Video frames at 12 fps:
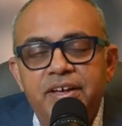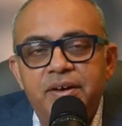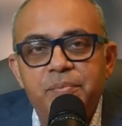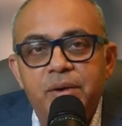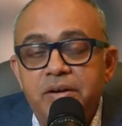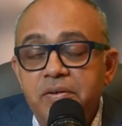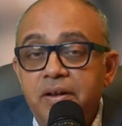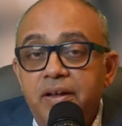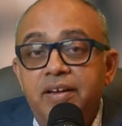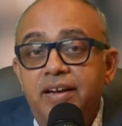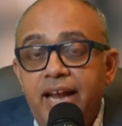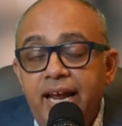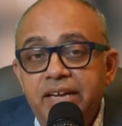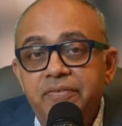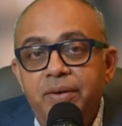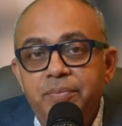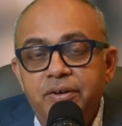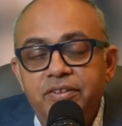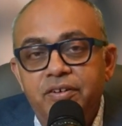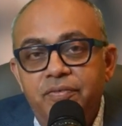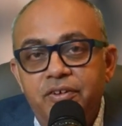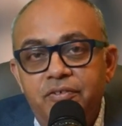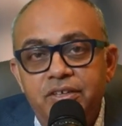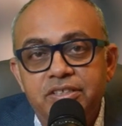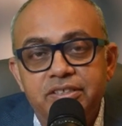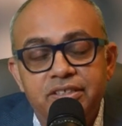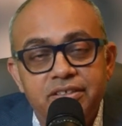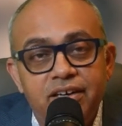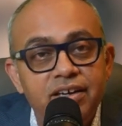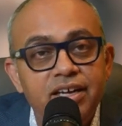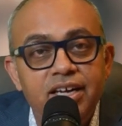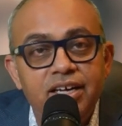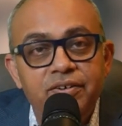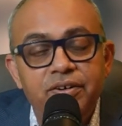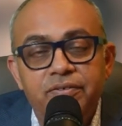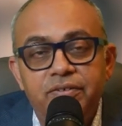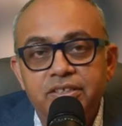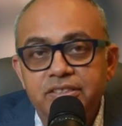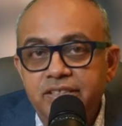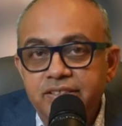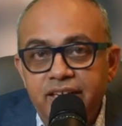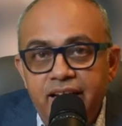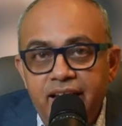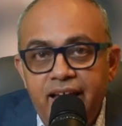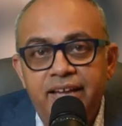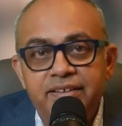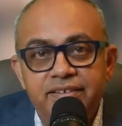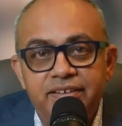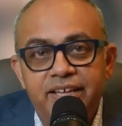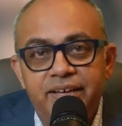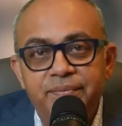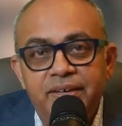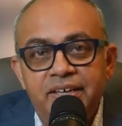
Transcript: But 95% of the questions are really good questions, and I answer them.